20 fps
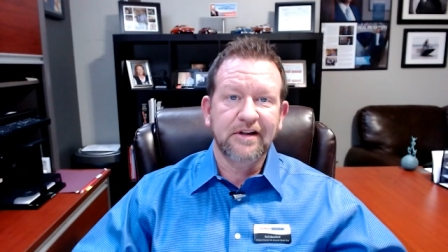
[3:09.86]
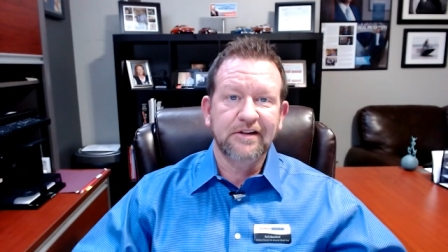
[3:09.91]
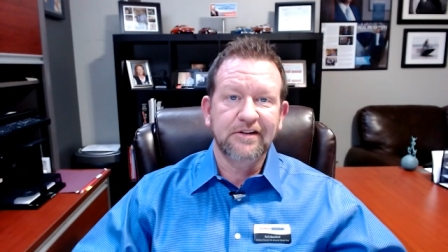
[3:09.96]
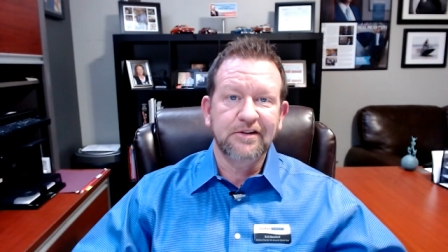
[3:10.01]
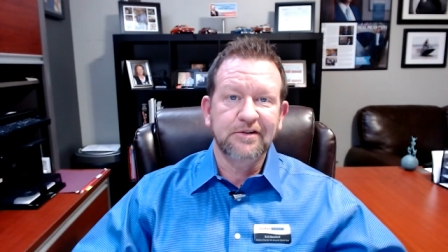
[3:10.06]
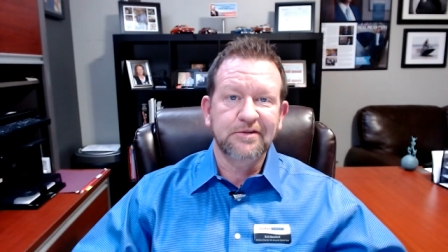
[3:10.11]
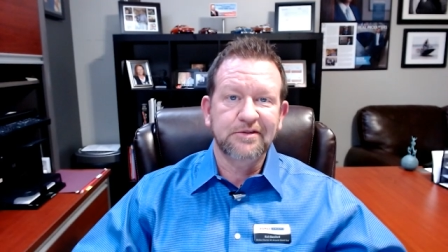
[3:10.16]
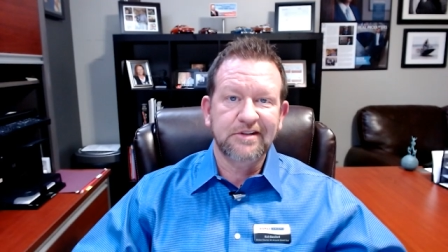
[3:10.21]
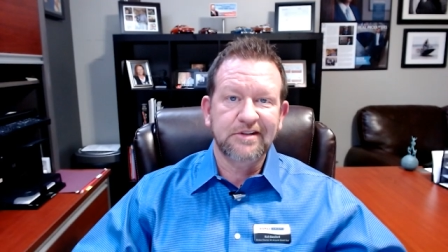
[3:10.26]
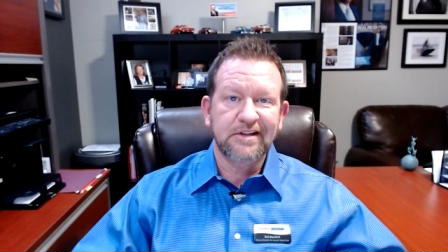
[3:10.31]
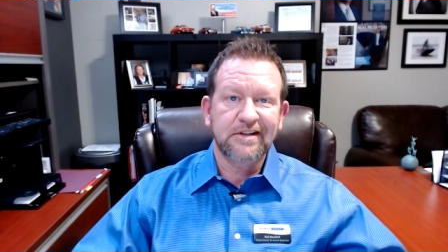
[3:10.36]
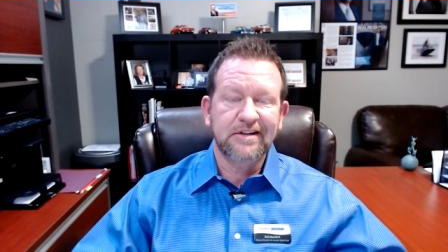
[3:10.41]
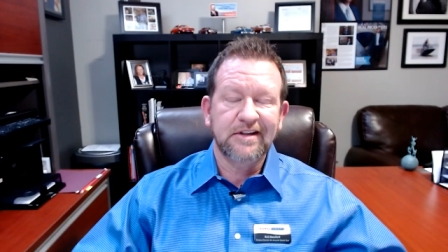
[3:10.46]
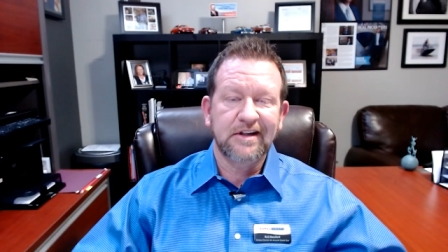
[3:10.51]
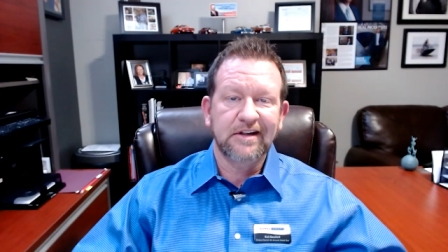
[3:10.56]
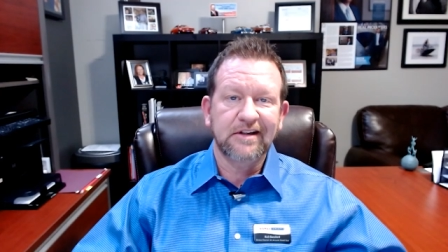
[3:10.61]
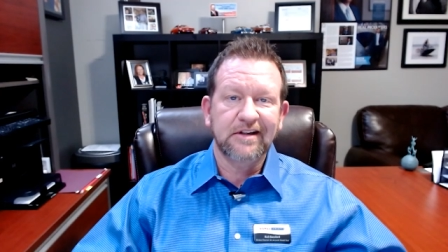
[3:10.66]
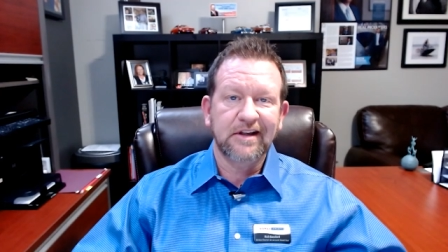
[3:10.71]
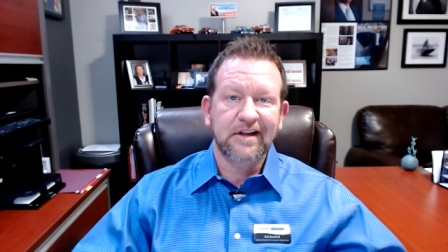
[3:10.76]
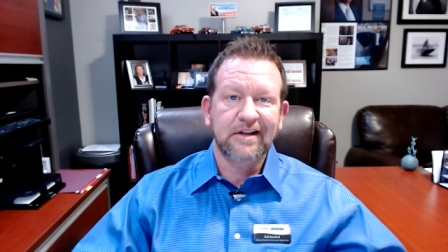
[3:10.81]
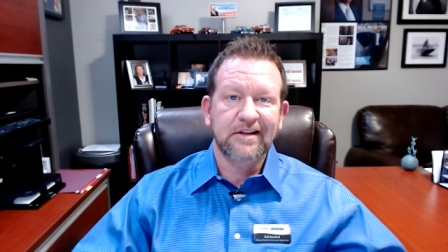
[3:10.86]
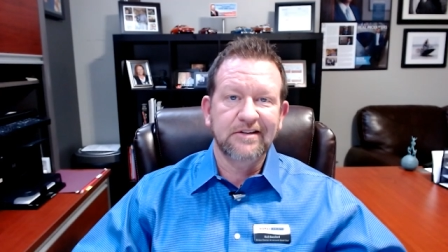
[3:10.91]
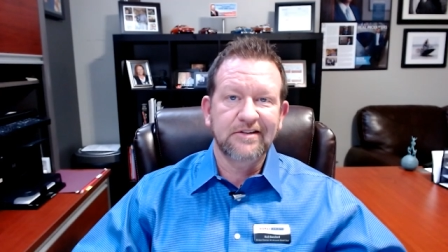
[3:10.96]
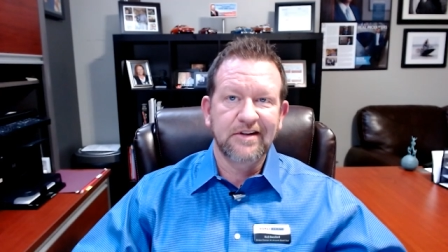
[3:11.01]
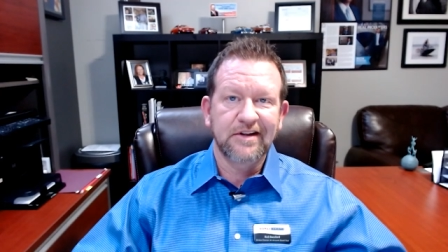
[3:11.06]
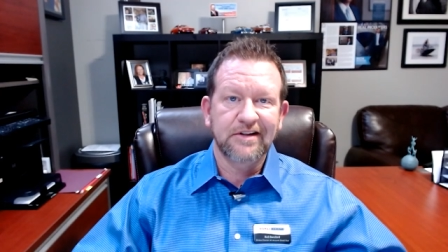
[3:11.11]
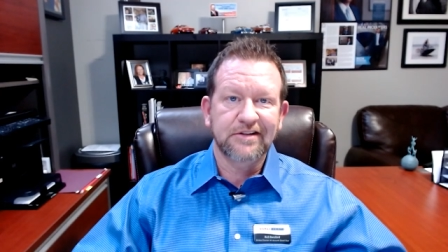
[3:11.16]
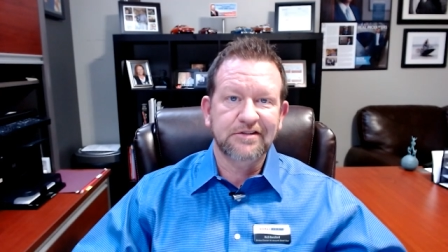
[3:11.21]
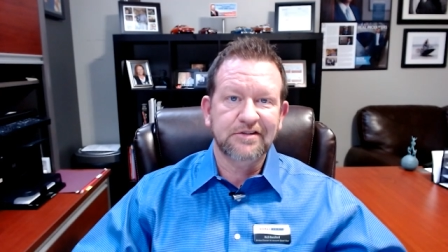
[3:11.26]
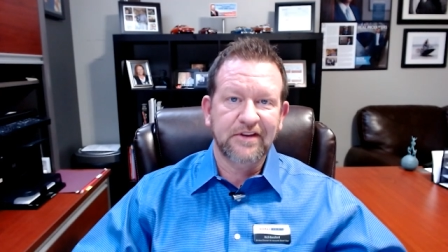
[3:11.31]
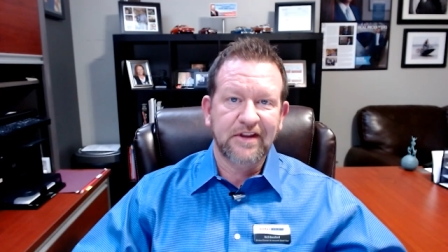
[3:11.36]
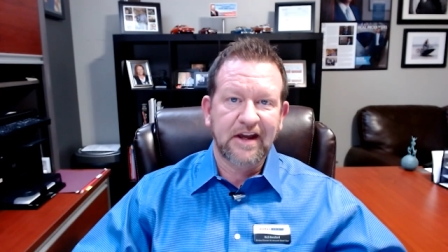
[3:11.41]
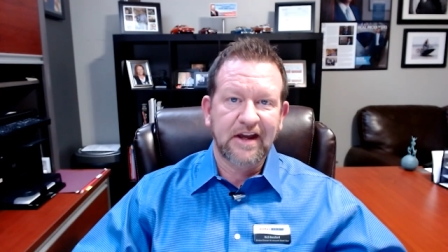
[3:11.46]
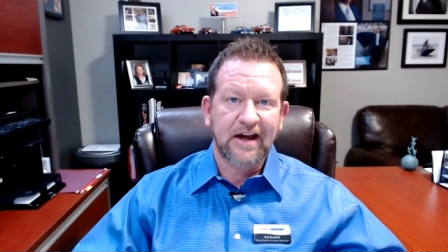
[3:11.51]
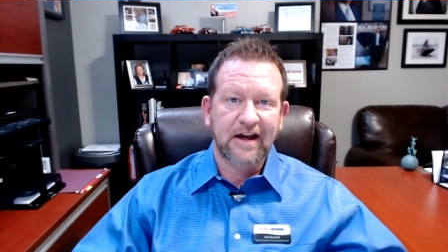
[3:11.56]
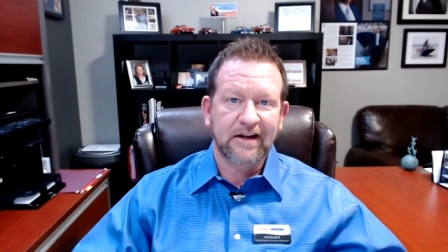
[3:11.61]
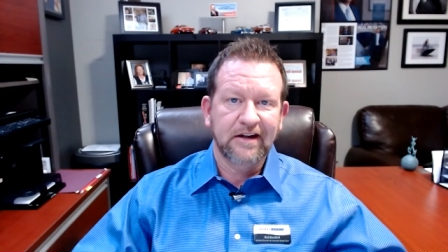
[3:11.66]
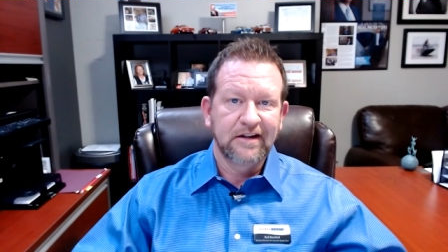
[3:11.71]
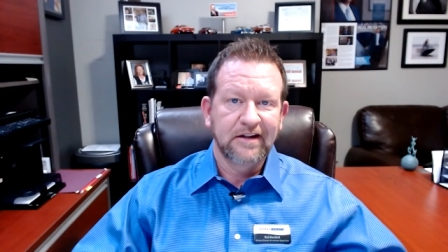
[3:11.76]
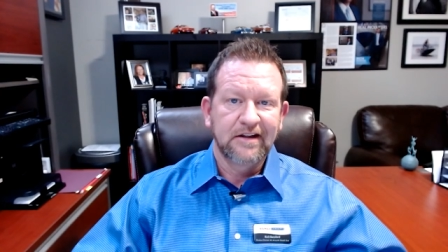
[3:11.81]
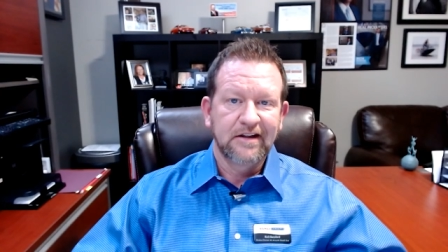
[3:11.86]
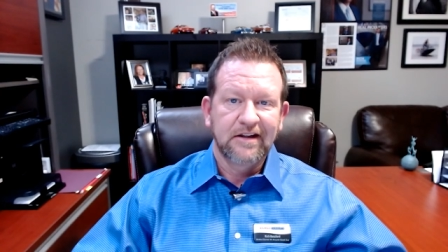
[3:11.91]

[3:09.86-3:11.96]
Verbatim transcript: and you see that it needs this or that.